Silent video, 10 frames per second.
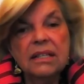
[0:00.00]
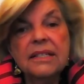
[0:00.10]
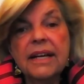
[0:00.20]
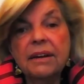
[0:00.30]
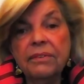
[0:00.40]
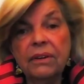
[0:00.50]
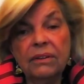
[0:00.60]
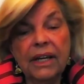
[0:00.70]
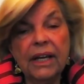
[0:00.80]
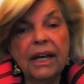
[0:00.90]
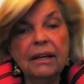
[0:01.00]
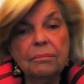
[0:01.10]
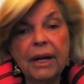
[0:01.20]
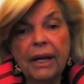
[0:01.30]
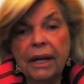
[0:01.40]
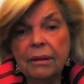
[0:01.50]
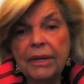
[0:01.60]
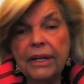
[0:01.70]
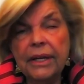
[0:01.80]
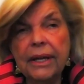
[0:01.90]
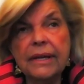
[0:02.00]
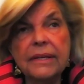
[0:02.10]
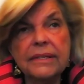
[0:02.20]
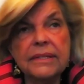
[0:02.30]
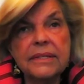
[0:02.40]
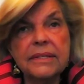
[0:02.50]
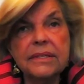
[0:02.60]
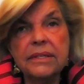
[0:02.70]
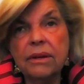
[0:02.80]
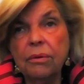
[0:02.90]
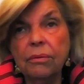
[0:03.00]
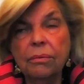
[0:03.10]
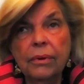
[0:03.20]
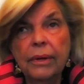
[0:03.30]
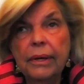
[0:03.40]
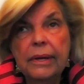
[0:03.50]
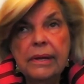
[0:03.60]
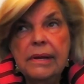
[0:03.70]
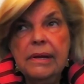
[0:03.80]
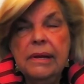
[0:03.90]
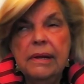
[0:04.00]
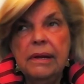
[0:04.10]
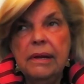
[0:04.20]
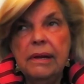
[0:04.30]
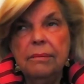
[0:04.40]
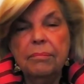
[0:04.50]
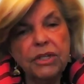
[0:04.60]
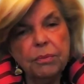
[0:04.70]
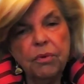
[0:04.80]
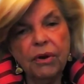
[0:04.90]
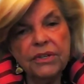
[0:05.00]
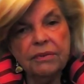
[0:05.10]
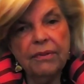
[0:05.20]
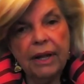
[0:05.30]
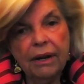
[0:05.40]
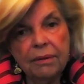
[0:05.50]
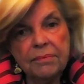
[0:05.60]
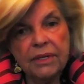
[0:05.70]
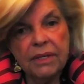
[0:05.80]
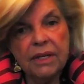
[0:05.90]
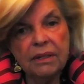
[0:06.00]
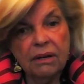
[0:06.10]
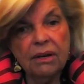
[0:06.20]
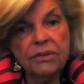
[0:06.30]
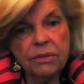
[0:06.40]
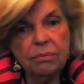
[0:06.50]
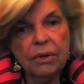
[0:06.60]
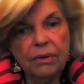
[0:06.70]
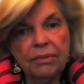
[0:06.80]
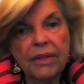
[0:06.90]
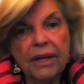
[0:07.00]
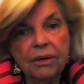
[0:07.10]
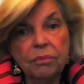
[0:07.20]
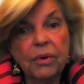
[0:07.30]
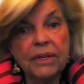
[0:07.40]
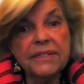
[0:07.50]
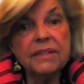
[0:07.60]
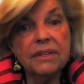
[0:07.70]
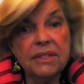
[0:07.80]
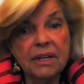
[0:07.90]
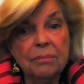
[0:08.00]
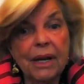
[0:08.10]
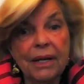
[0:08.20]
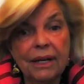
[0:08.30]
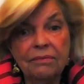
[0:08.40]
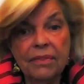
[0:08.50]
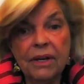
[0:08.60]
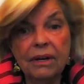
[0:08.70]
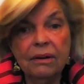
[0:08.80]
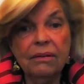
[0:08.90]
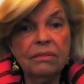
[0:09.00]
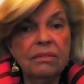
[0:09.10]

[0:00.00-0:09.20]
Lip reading: Definitely. And Miami is so much more developed in the arts world than it was at the time I lived there.